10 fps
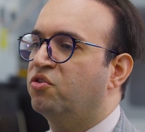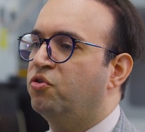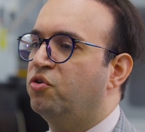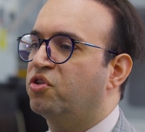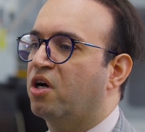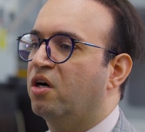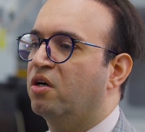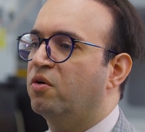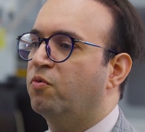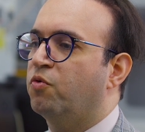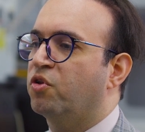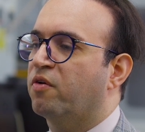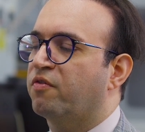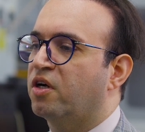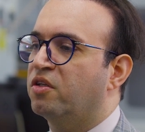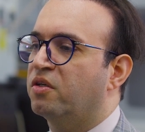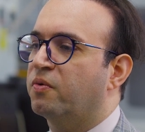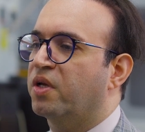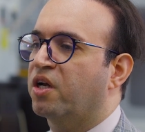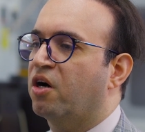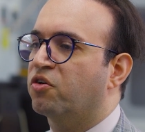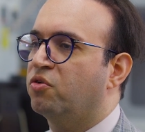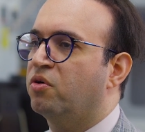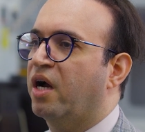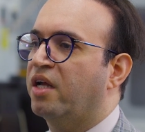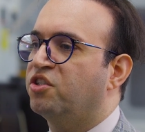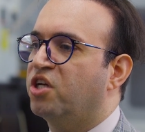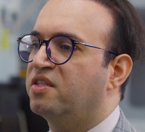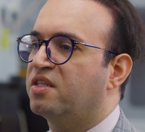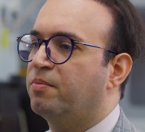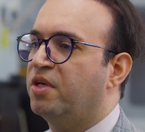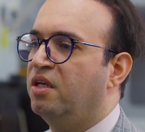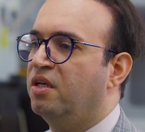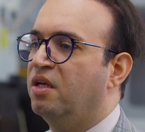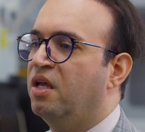Toyota, Vodafone, Ricardo, and JCB